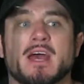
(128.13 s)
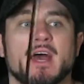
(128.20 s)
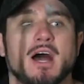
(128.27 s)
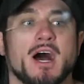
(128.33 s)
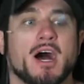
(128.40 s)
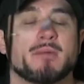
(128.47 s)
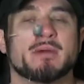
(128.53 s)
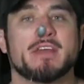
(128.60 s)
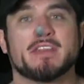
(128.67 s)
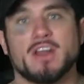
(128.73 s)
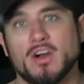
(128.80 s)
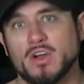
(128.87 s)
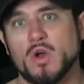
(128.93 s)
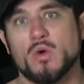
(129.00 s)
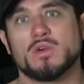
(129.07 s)
um, and then
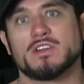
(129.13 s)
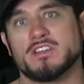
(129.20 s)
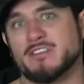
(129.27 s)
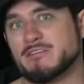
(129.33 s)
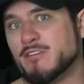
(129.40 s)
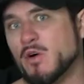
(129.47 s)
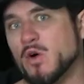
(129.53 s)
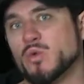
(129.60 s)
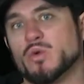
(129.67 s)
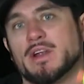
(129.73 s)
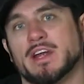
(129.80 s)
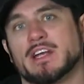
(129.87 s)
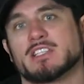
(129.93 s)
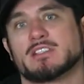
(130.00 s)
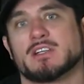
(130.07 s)
I'll go into the full
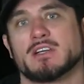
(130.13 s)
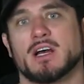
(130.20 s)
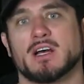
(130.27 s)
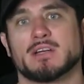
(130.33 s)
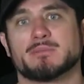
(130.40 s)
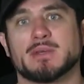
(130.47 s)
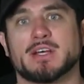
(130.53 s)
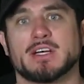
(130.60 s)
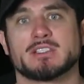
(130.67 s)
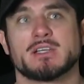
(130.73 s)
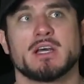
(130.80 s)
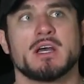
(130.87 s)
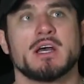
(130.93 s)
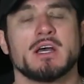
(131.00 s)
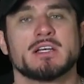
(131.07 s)
rigs uh,
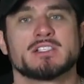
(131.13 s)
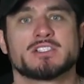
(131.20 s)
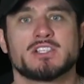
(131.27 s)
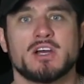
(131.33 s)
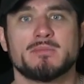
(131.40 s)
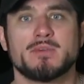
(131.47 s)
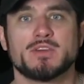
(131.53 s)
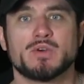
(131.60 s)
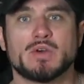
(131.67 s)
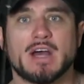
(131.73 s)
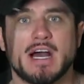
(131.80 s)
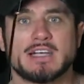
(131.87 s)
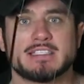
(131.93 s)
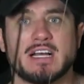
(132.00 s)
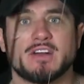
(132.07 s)
because some of you
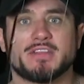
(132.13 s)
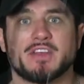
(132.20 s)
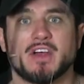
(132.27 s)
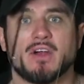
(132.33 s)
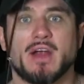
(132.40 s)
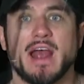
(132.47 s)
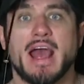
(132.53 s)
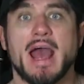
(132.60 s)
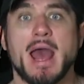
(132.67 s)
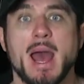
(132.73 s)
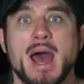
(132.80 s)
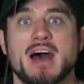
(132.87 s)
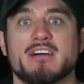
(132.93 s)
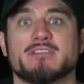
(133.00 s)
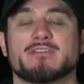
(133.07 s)
guys out there
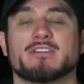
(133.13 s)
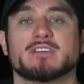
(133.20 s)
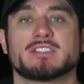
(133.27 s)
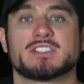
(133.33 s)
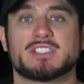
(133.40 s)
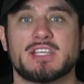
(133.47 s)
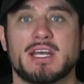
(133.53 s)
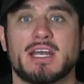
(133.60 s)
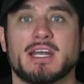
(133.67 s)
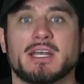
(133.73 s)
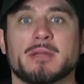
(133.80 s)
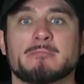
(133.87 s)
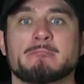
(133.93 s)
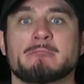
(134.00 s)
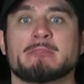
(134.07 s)
have
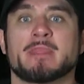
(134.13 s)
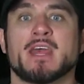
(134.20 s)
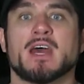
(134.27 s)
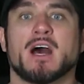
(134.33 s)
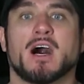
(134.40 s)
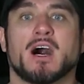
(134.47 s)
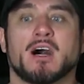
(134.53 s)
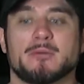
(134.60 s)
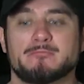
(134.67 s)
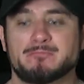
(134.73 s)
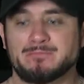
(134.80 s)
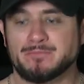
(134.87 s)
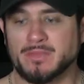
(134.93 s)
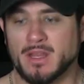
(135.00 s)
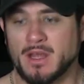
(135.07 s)
seen um,
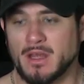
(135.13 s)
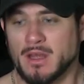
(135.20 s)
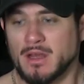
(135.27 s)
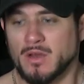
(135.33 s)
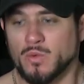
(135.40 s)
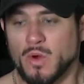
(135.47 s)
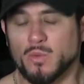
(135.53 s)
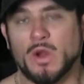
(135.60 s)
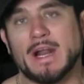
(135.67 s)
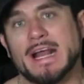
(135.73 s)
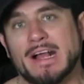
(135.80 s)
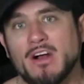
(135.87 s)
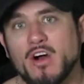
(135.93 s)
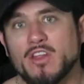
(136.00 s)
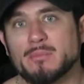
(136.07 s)
what
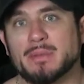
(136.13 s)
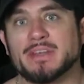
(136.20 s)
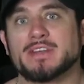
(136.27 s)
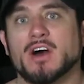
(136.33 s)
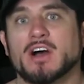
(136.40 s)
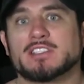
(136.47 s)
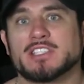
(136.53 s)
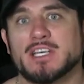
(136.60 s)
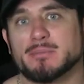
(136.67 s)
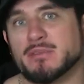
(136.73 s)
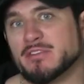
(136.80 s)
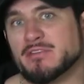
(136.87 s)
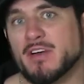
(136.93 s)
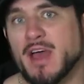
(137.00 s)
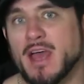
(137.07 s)
I call the Bendosky
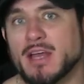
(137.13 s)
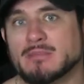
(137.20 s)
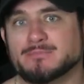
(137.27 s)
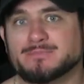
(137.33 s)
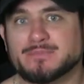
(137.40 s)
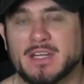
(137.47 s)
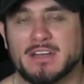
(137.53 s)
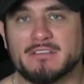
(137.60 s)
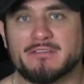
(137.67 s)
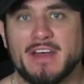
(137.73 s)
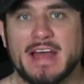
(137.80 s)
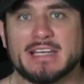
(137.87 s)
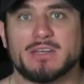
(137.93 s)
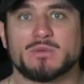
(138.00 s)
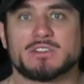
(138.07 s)
Buffet. And in
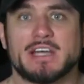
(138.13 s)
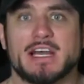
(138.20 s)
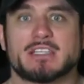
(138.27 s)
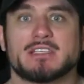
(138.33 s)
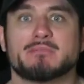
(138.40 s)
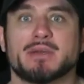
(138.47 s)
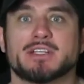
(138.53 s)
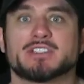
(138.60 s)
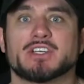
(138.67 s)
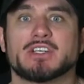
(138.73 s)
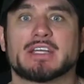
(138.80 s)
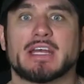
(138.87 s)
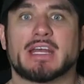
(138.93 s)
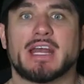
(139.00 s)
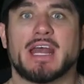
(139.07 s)
fact, it was actually mentioned in